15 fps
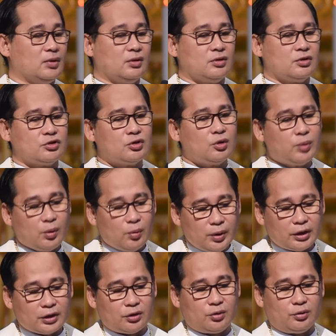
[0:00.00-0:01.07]
So we
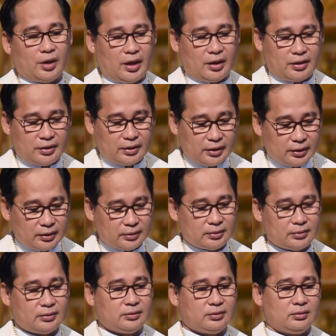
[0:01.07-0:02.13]
work together.
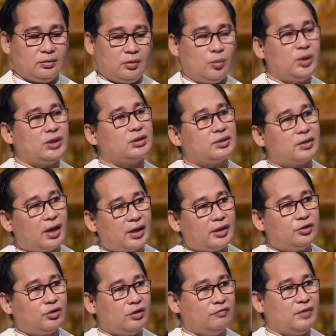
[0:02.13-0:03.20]
We try
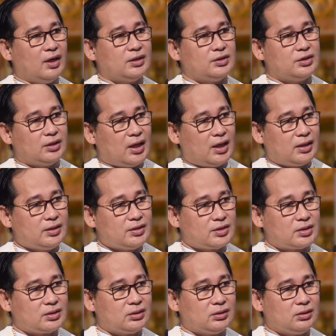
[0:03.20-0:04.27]
to
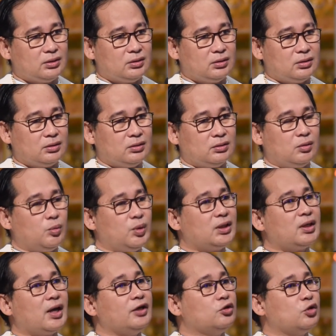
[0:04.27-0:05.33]
evangelize. We
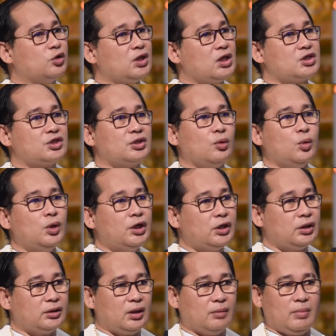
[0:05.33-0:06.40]
try to teach the
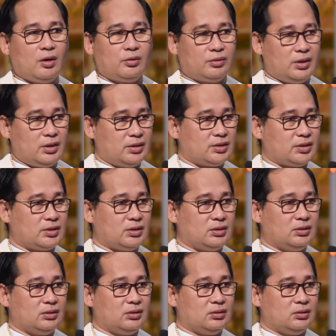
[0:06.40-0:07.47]
world about this,
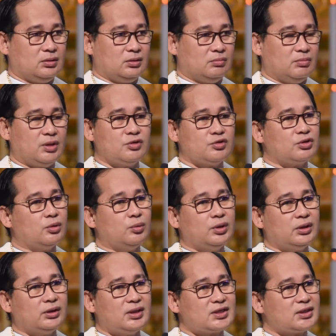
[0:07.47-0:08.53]
because the
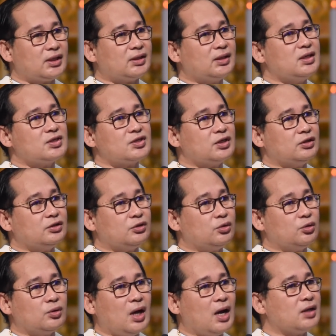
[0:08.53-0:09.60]
world does not listen
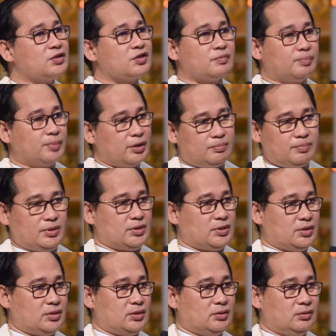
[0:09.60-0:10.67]
to God's
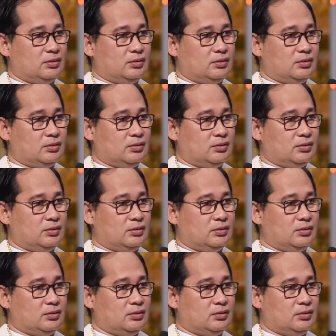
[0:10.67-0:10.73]
purpose.